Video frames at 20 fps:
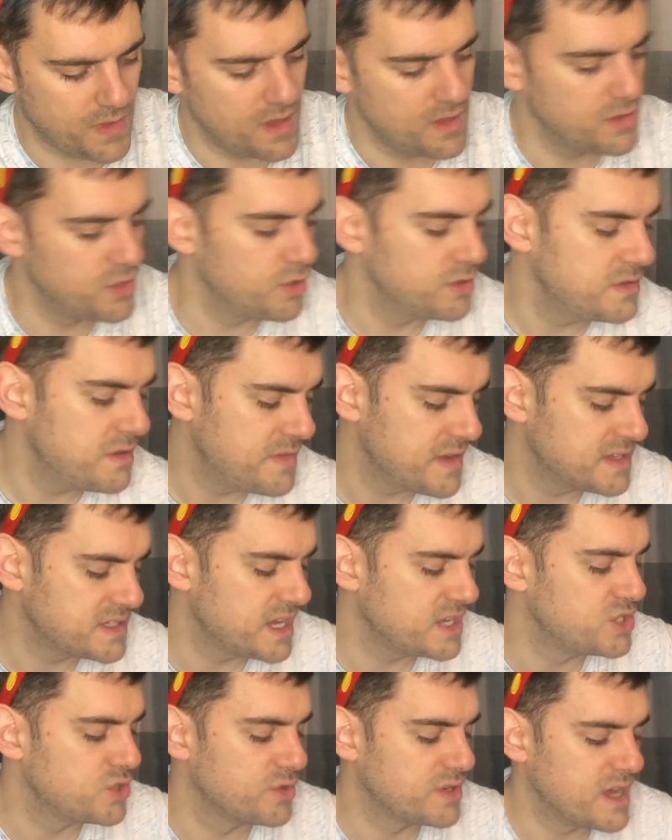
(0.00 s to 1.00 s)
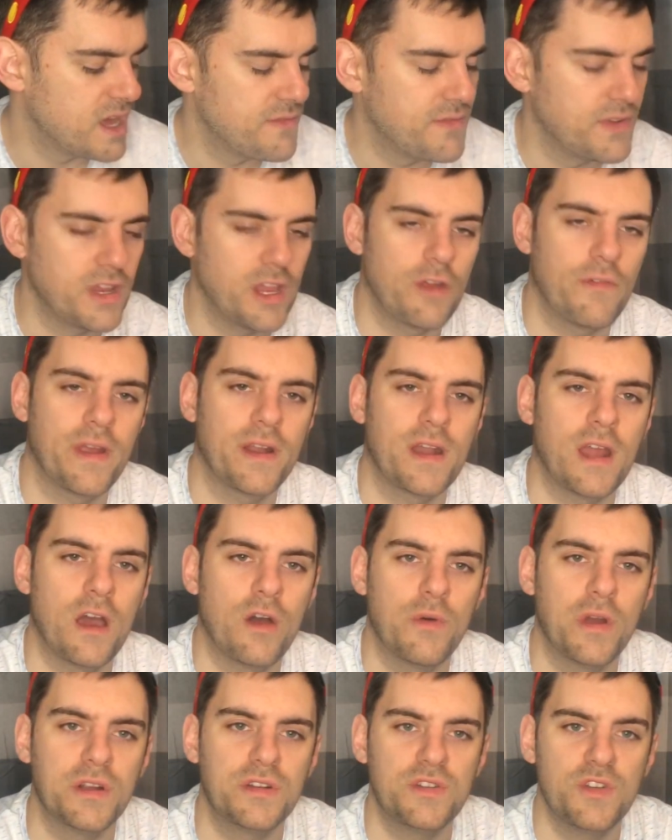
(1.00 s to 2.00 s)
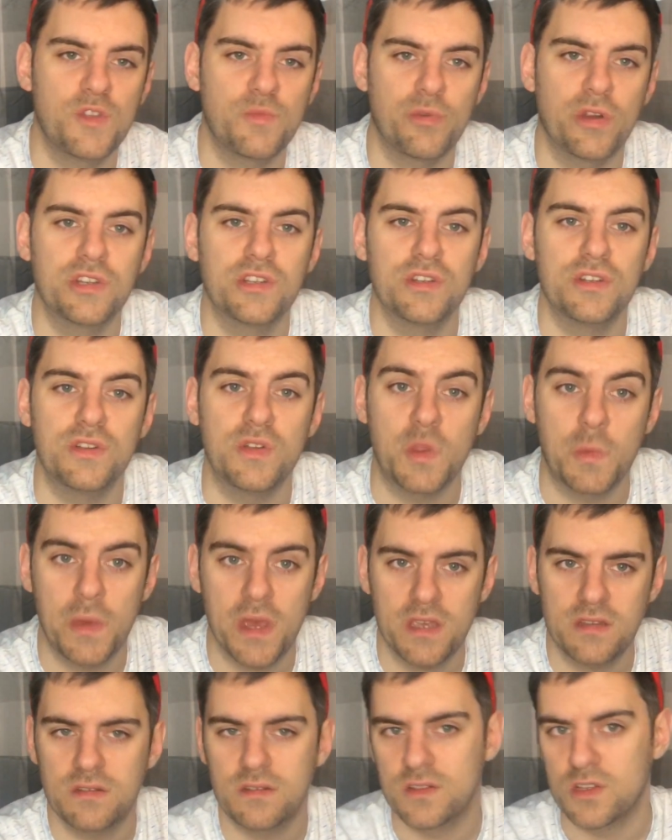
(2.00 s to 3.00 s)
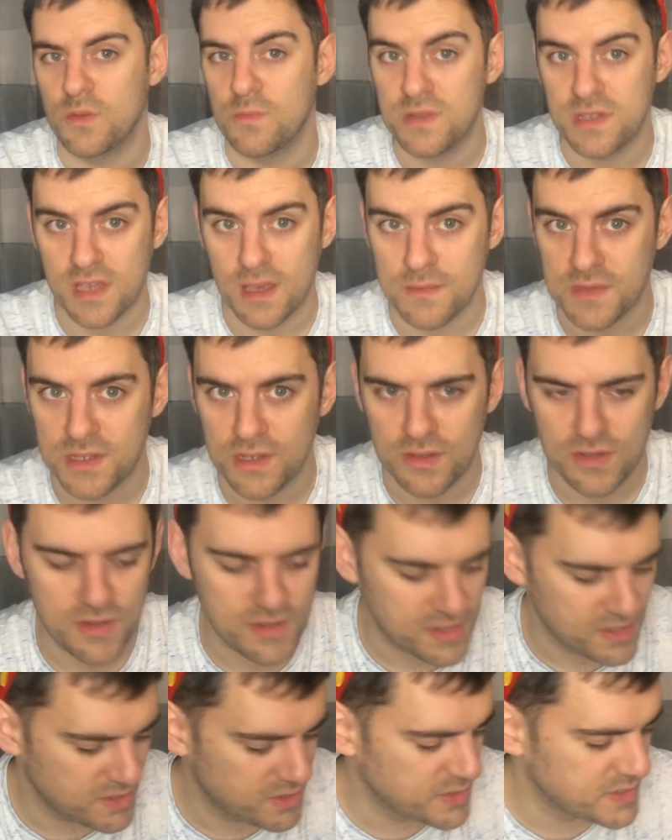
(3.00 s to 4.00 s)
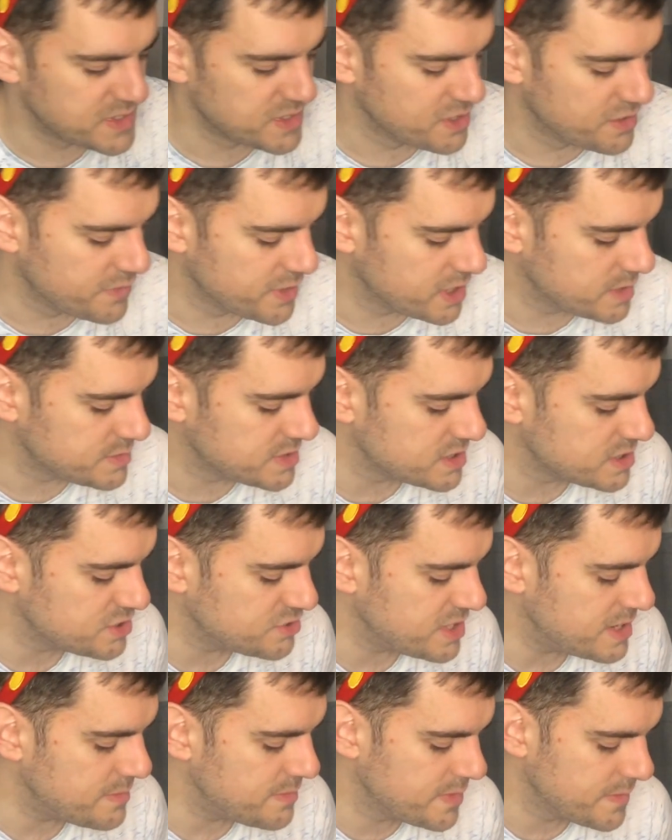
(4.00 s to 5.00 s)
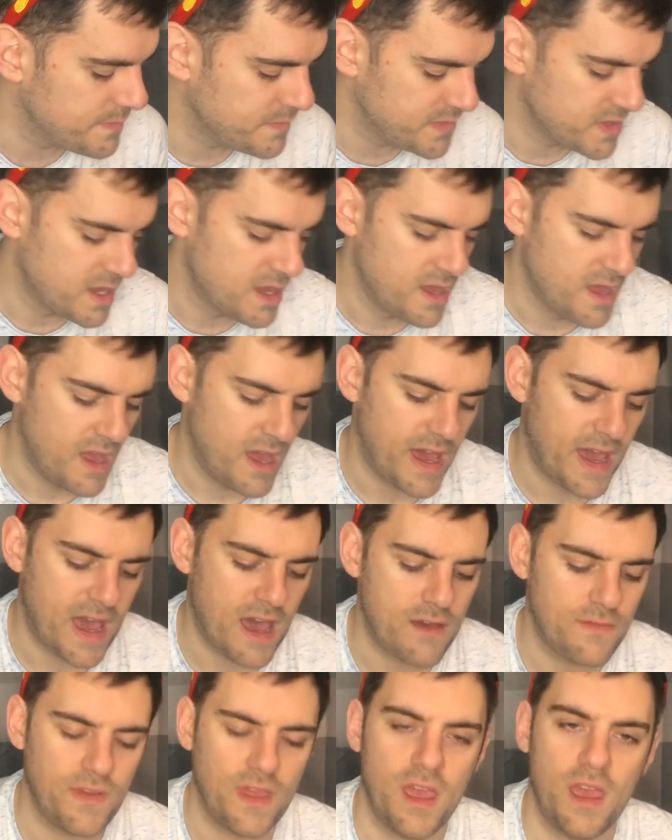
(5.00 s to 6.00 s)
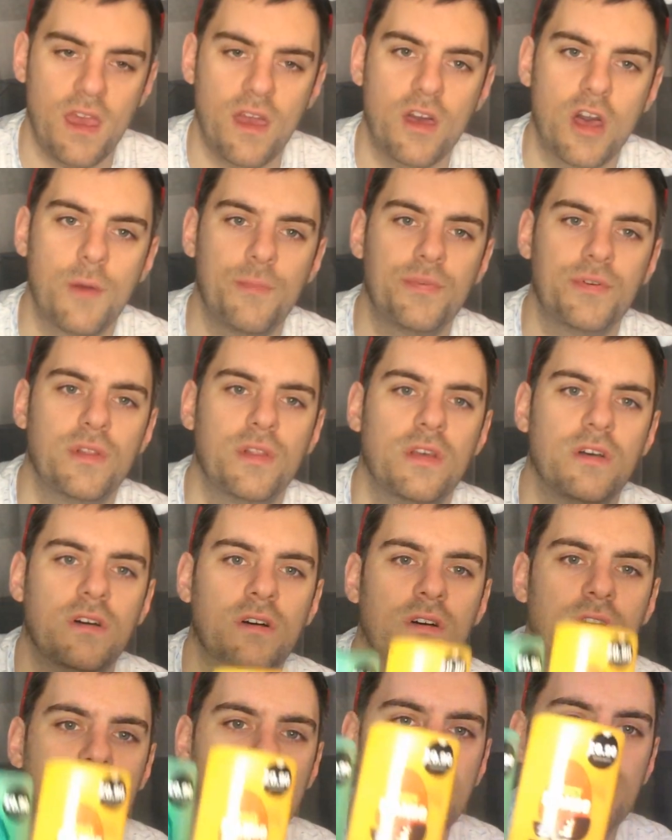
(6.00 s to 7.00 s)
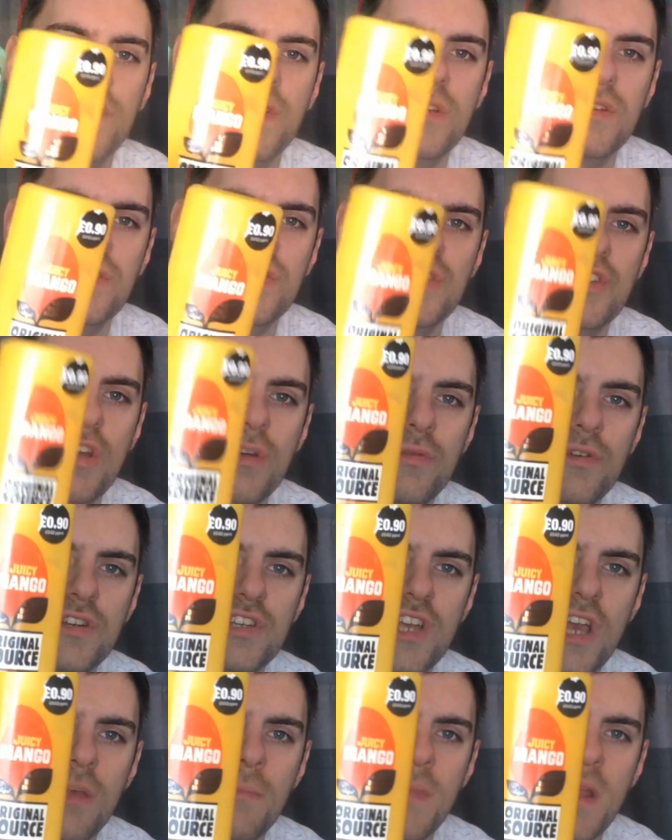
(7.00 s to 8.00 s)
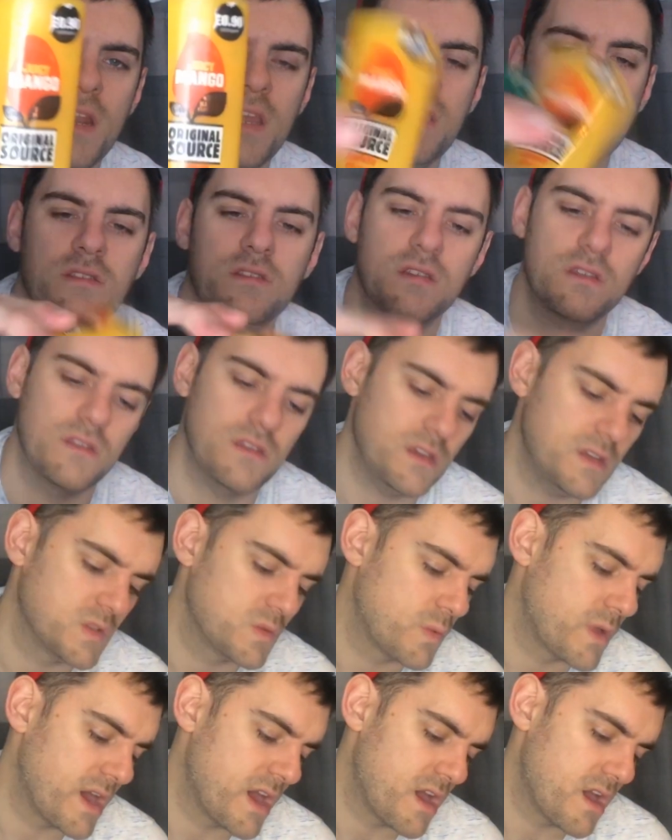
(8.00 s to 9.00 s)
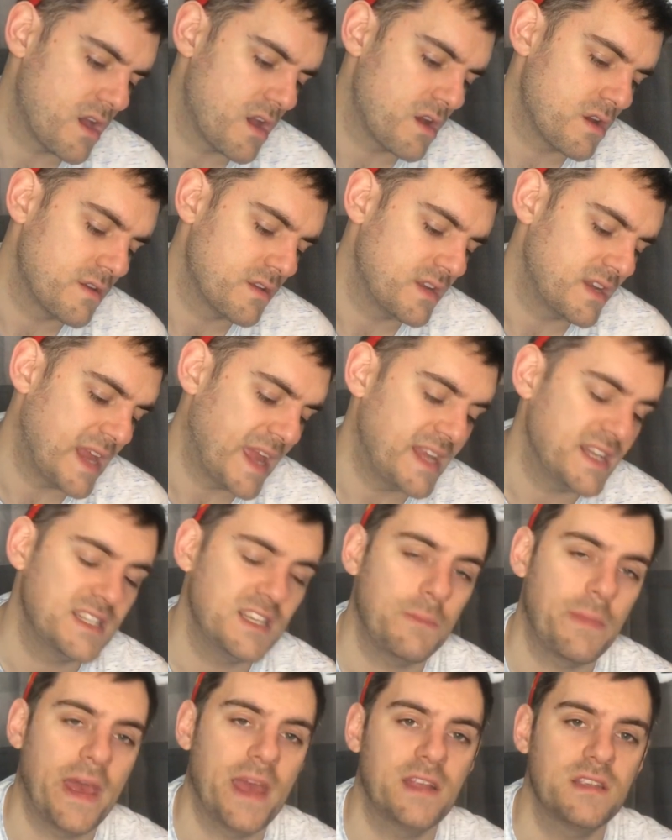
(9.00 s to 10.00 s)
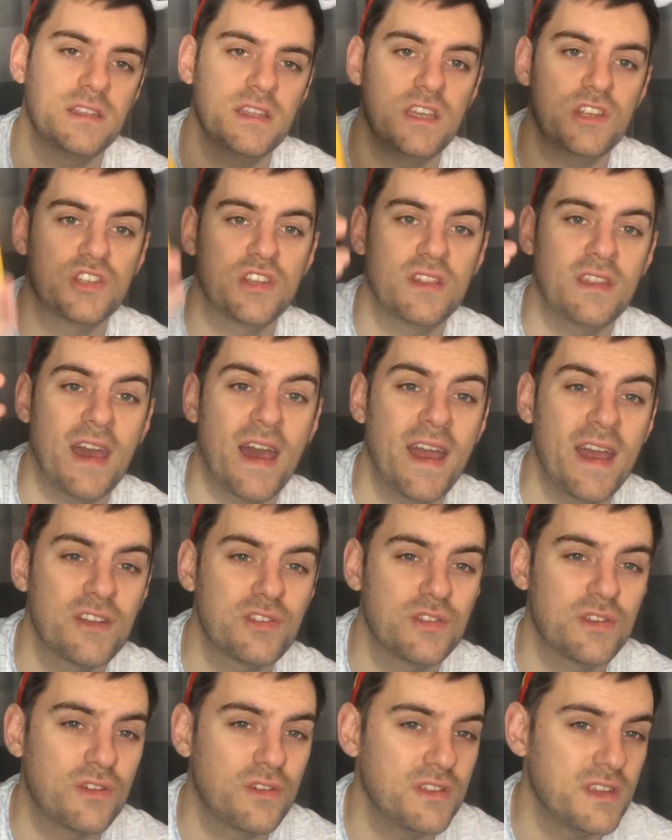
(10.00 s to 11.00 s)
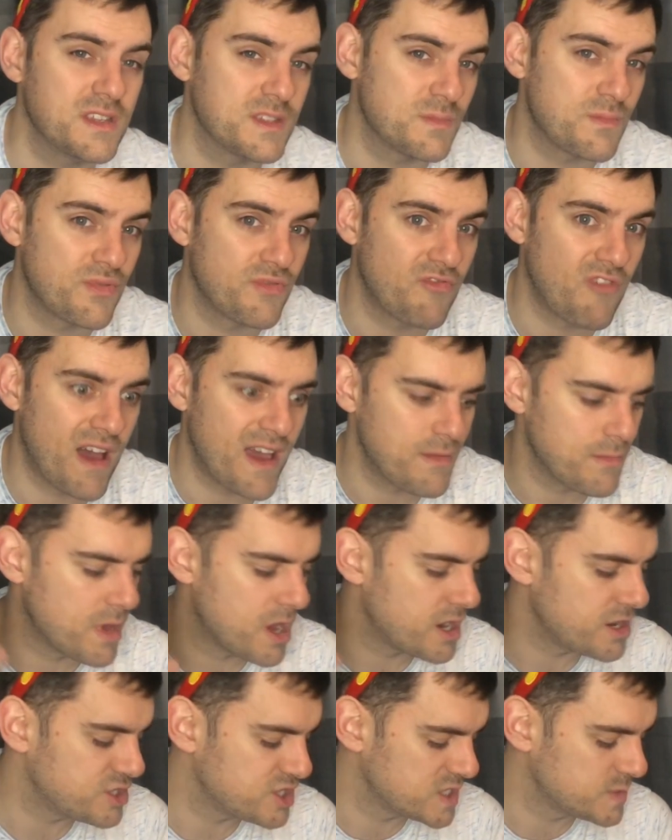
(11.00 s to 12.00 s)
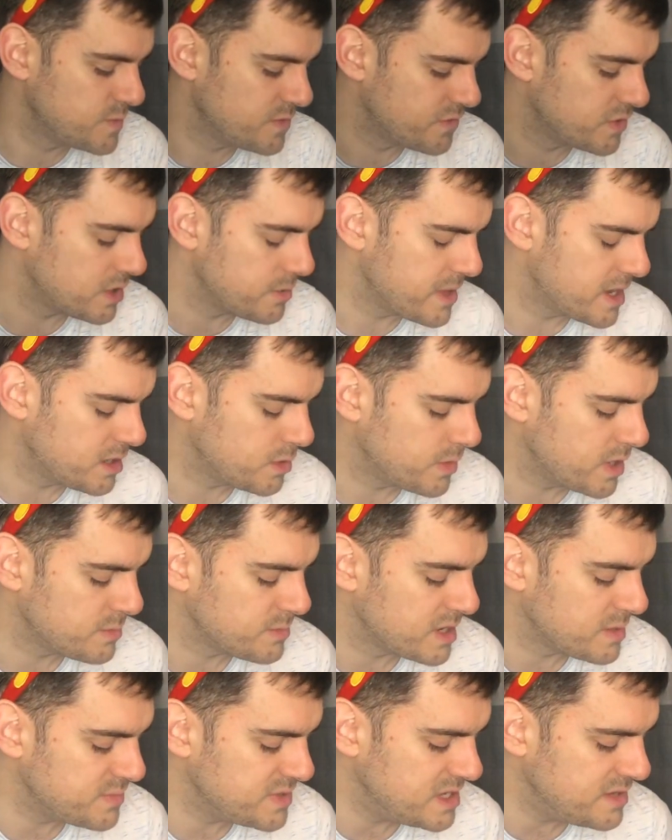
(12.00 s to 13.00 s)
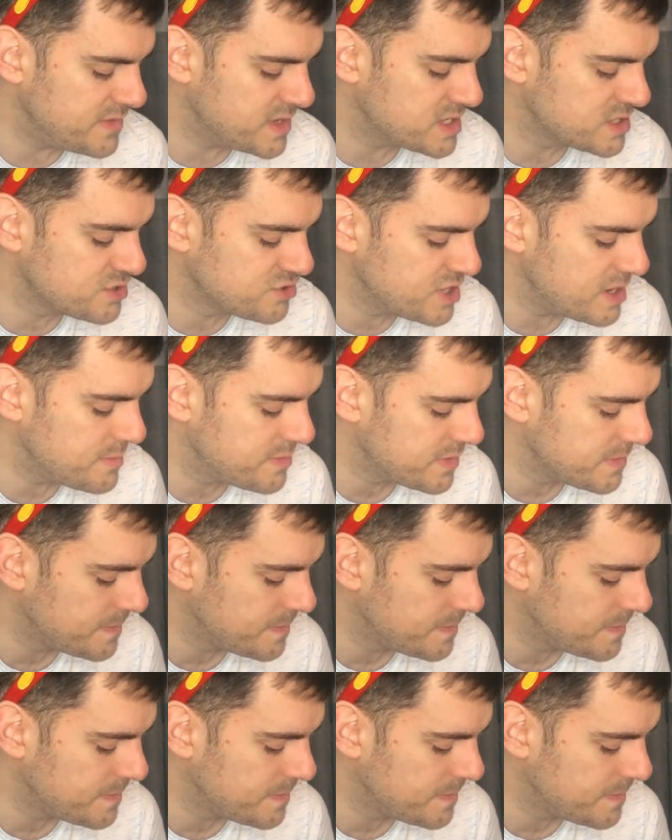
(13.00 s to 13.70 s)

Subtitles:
The only things I don't have in here right now are toothbrush and toothpaste, because obviously I'm still using those in the run up to the trip. I have a couple of shower gel minis. These were 90p each, and I actually got these in Primark just before I went away on my previous trip.